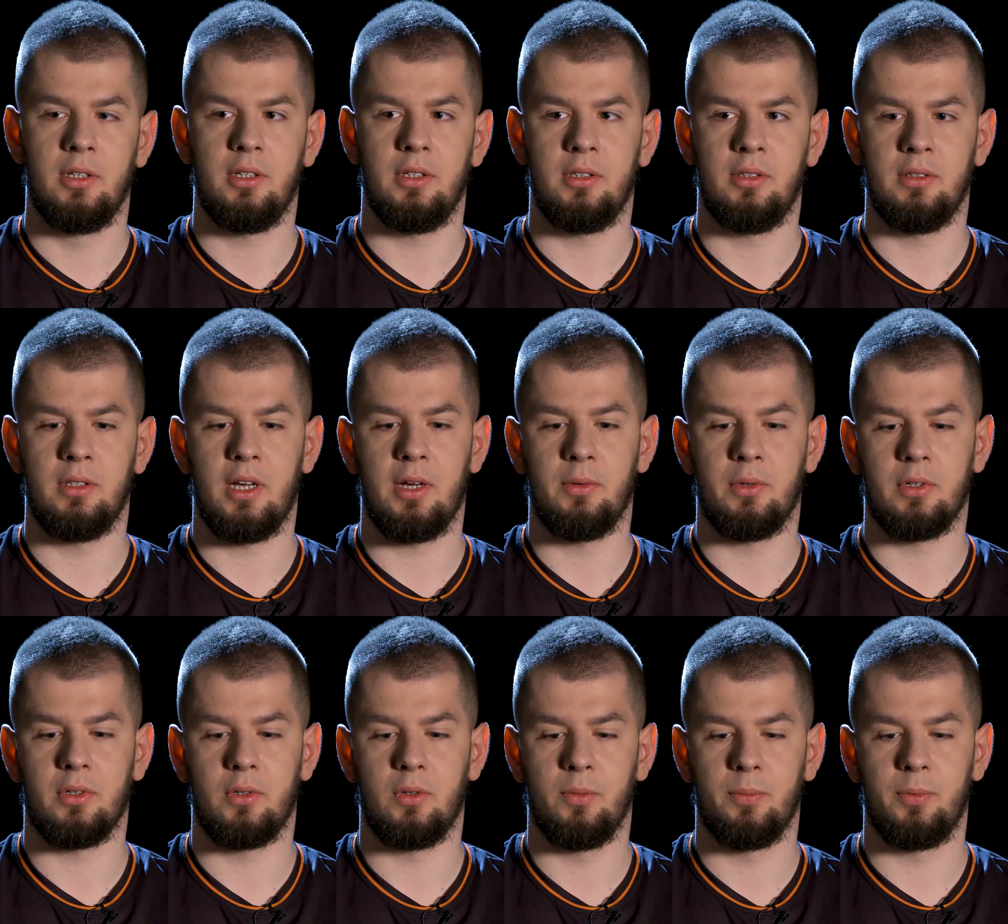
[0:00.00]
In
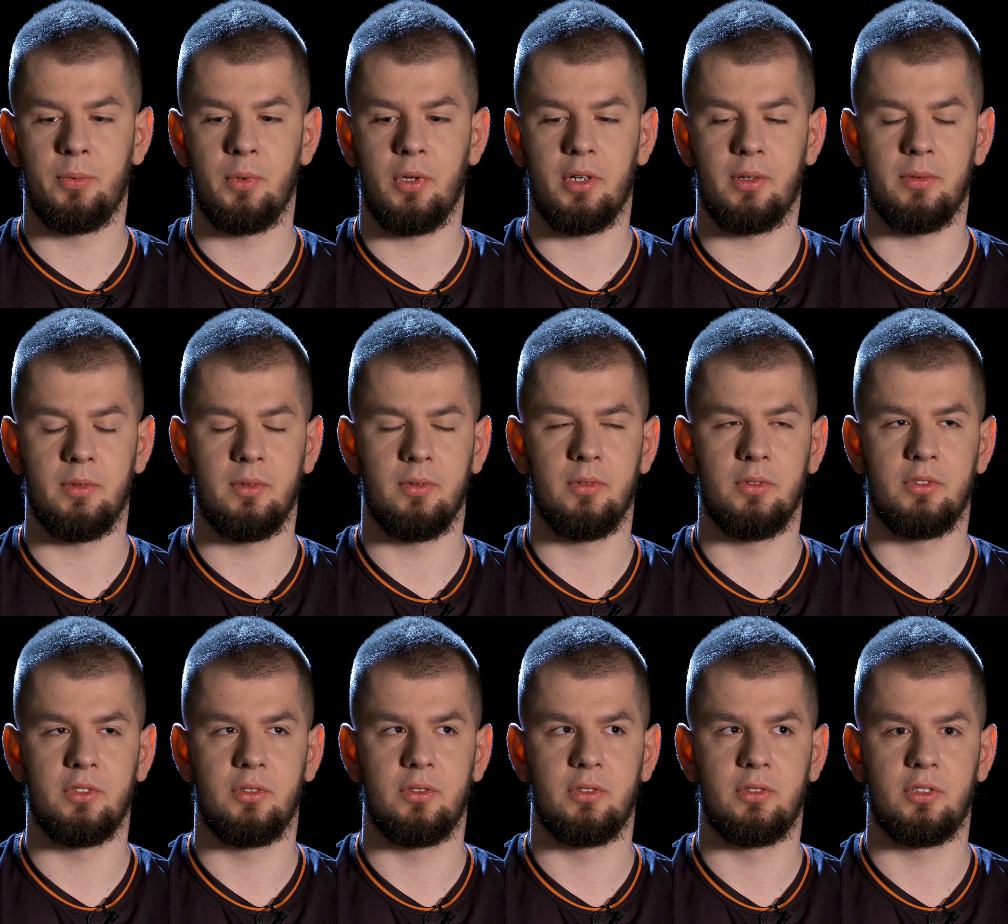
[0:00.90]
our group we are
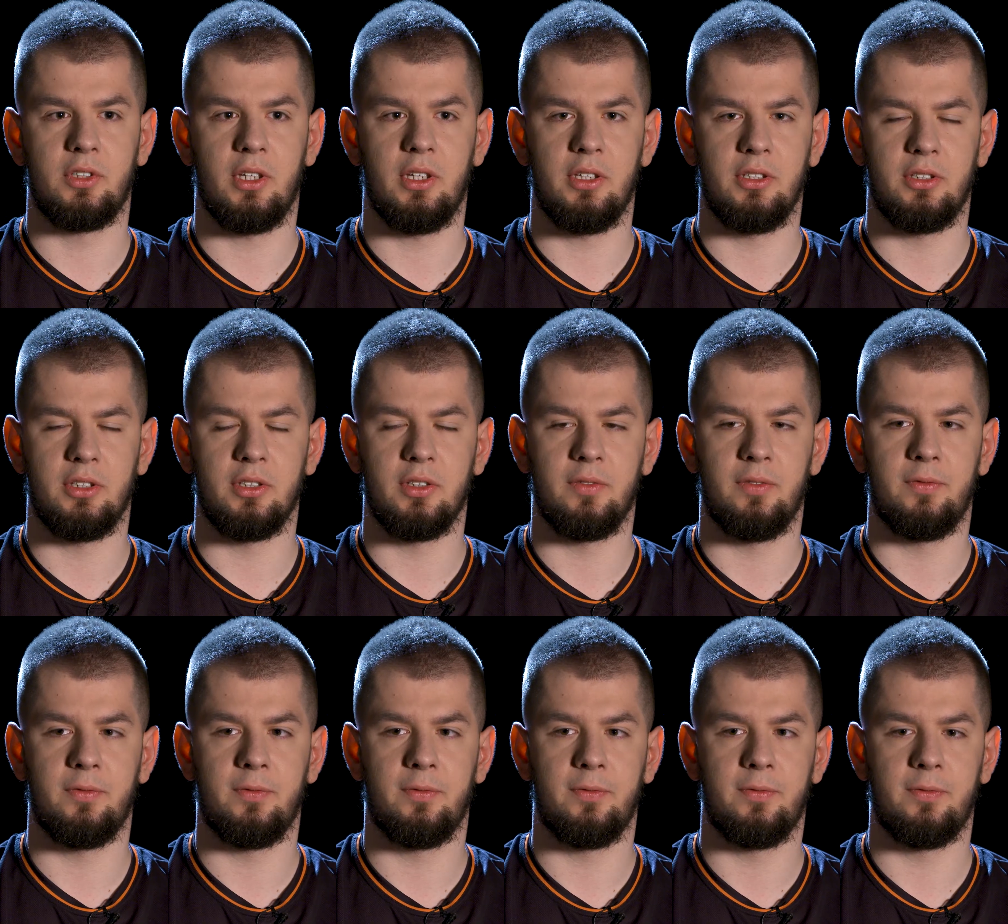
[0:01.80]
challenging
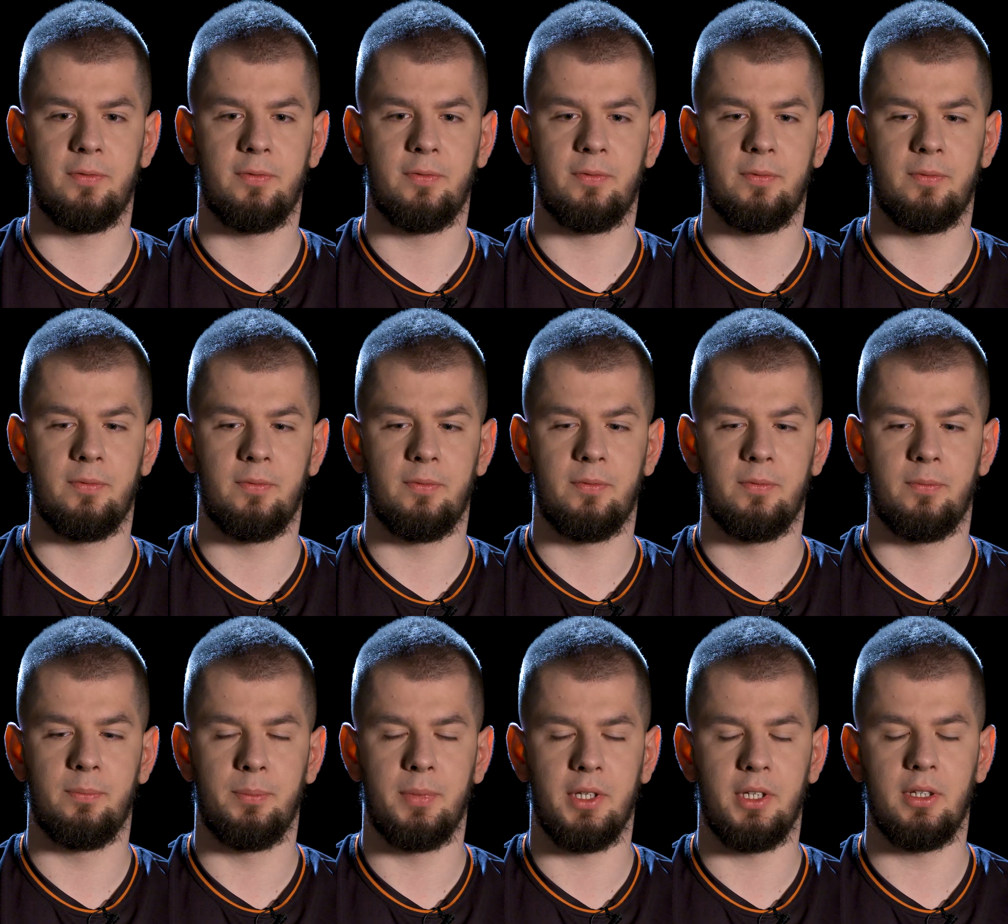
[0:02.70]

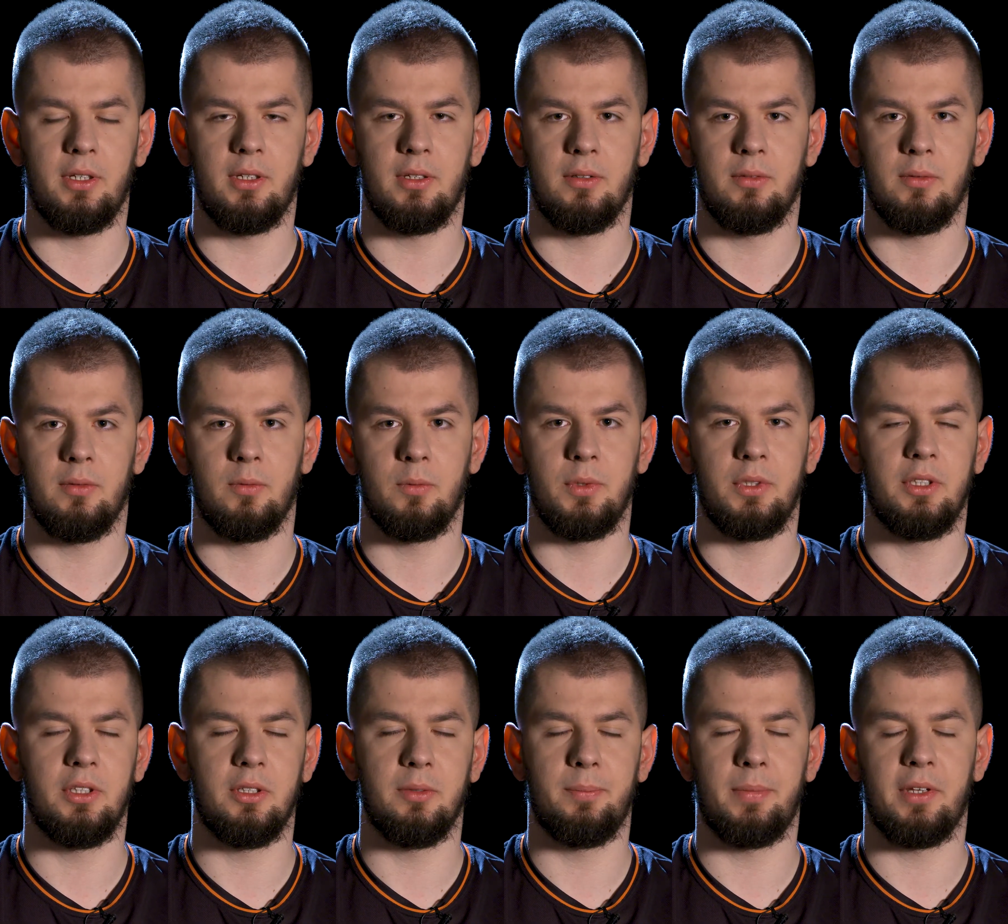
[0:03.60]
big. We
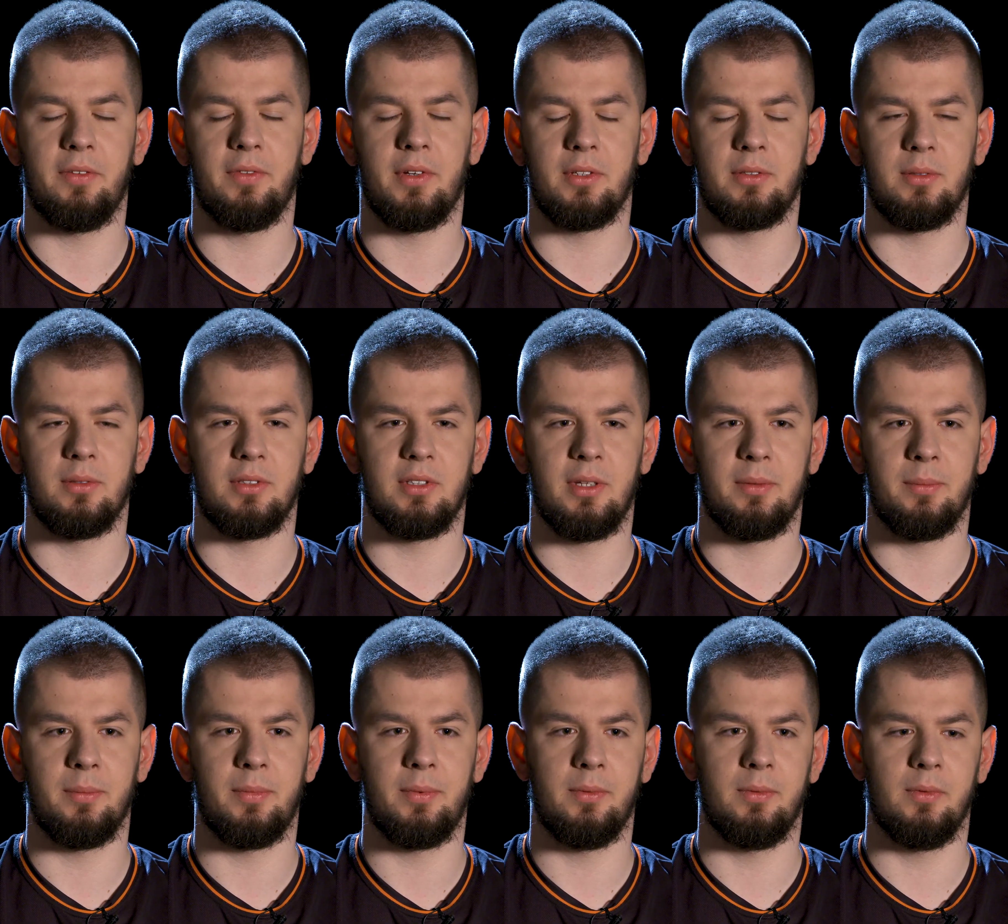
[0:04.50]
didn't play versus
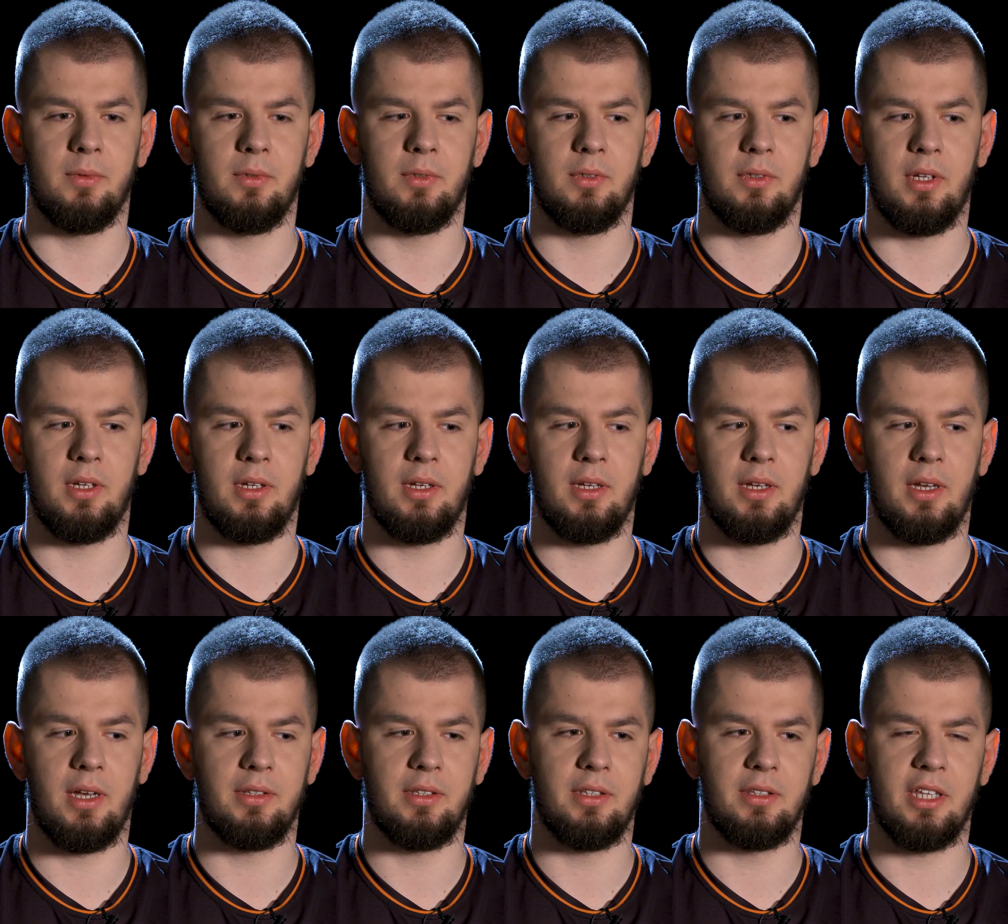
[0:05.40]
them
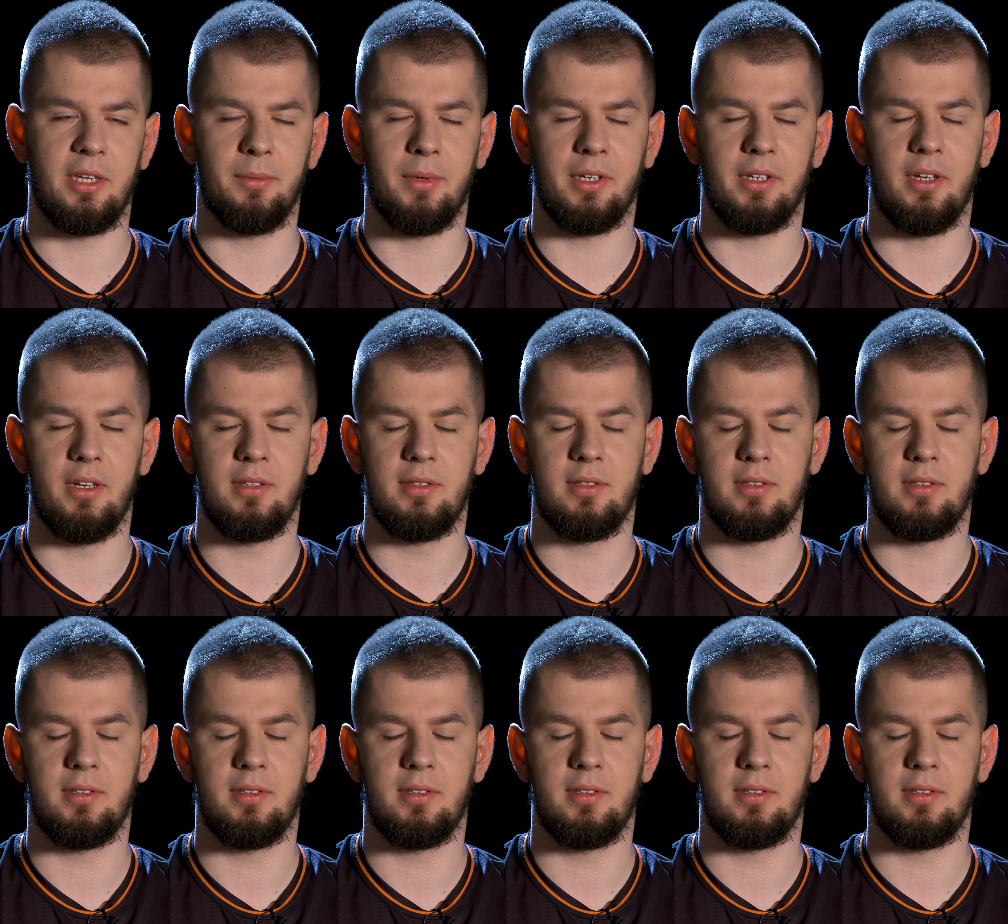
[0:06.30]
uh, anytime I guess,